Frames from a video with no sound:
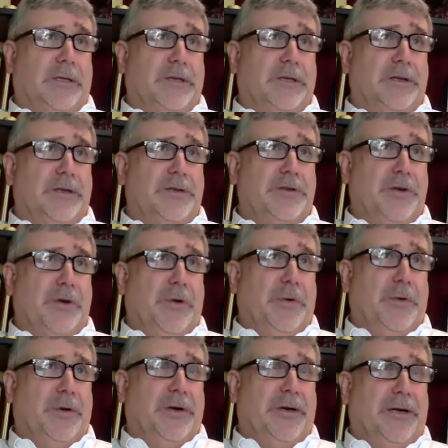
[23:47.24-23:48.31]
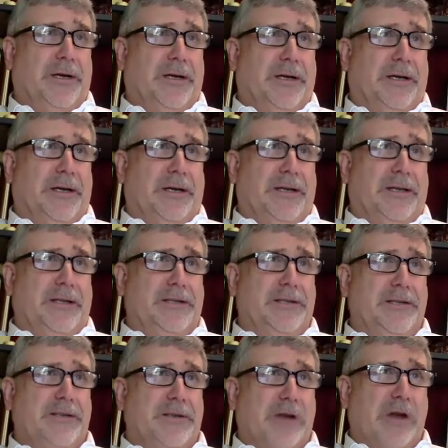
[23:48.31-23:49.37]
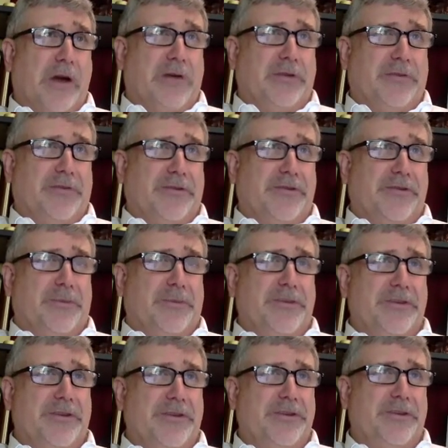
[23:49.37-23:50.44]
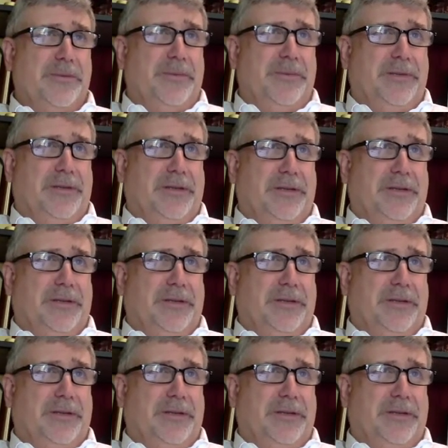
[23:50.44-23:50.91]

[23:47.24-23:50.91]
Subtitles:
so this is a controversial position,